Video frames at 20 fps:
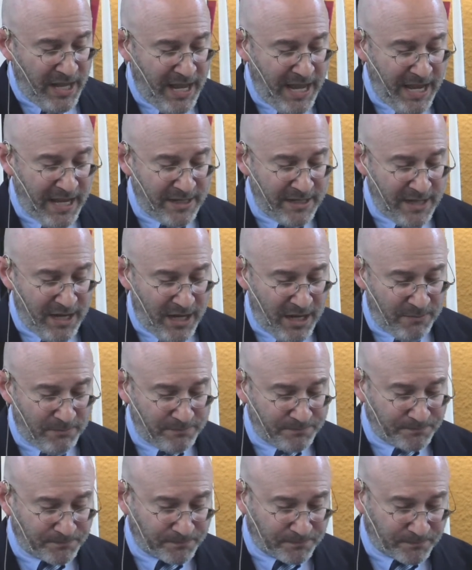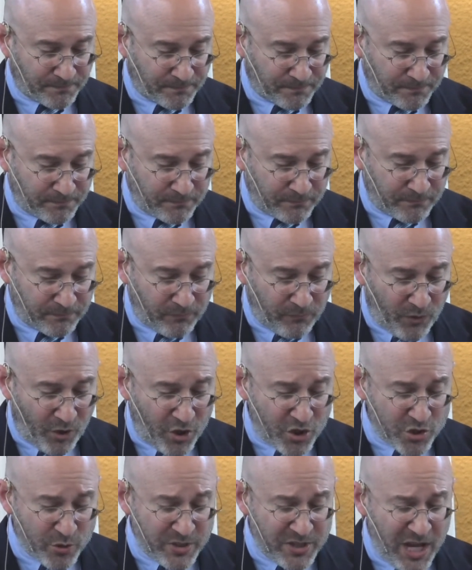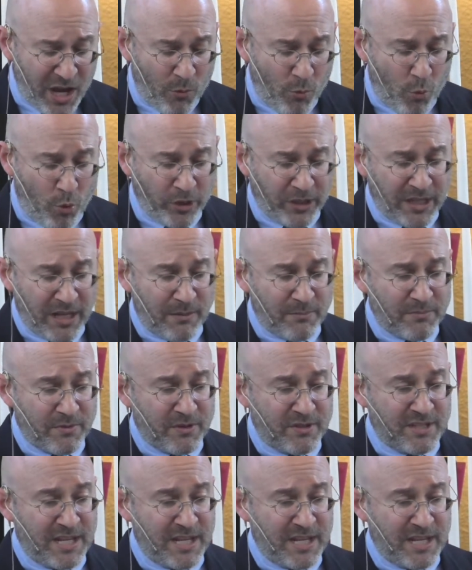And so he's not warning them,